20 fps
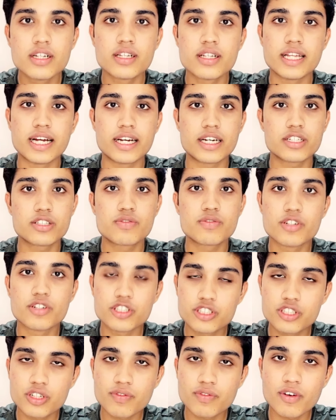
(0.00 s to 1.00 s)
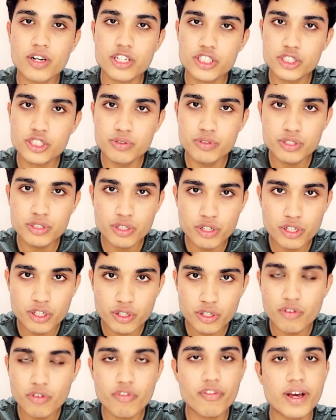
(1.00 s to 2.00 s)
that is 1st of August
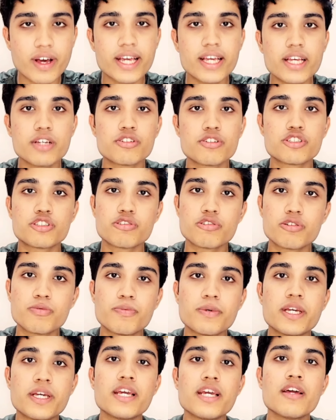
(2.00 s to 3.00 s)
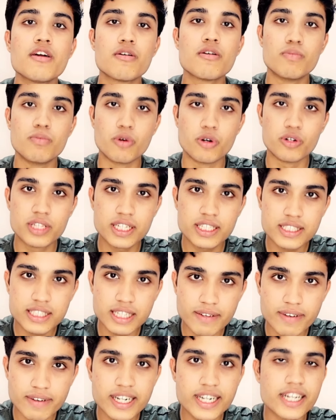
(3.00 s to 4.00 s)
2025, you should be more than
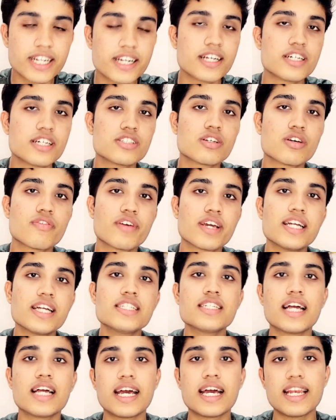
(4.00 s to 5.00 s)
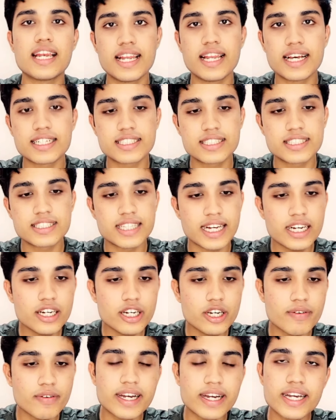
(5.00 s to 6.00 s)
17 years of age and less
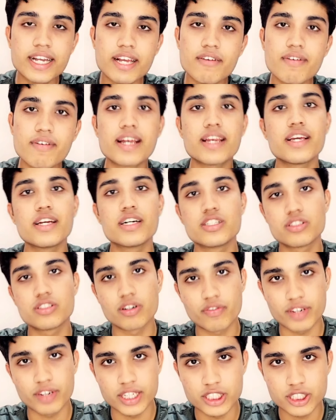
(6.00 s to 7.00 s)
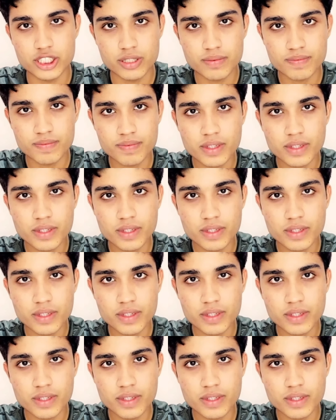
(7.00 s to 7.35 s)
than 21 years of age.